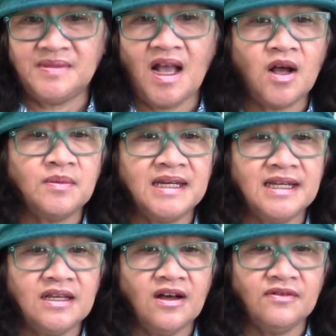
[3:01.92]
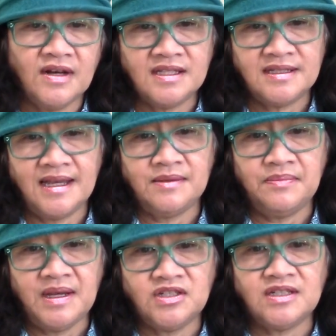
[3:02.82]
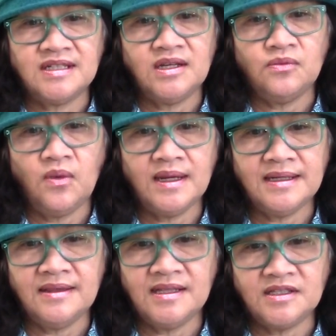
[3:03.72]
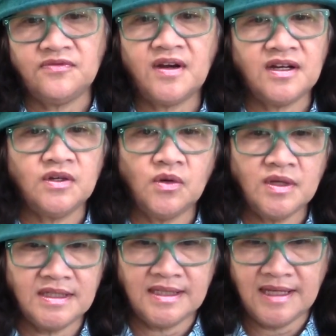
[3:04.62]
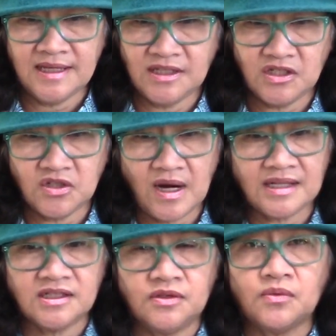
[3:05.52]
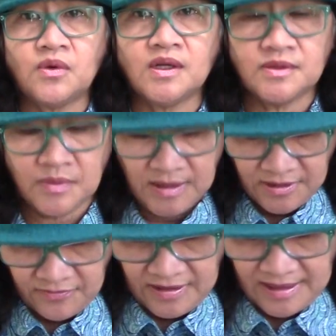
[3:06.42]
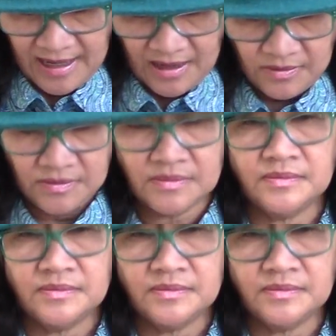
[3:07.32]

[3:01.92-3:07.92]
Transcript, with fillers: How many of us can patiently wait in this very noisy and distracted world we live in now?